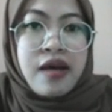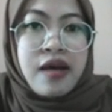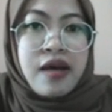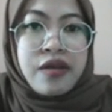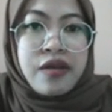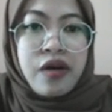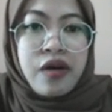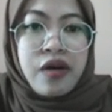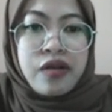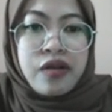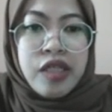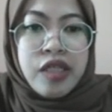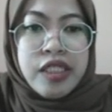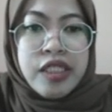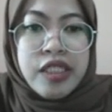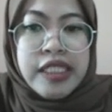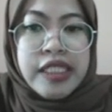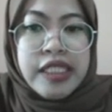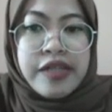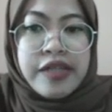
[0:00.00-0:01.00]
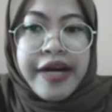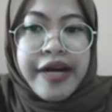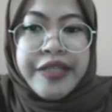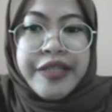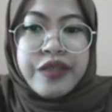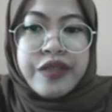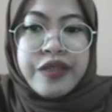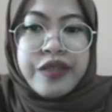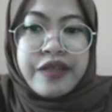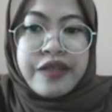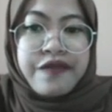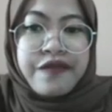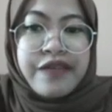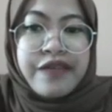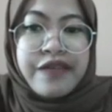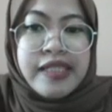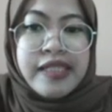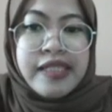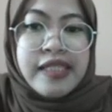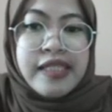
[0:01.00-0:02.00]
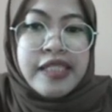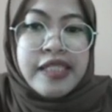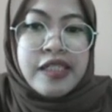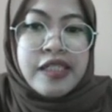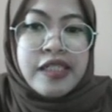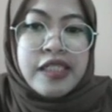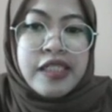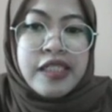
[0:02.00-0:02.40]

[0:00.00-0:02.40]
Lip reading: the authors tried to convince the readers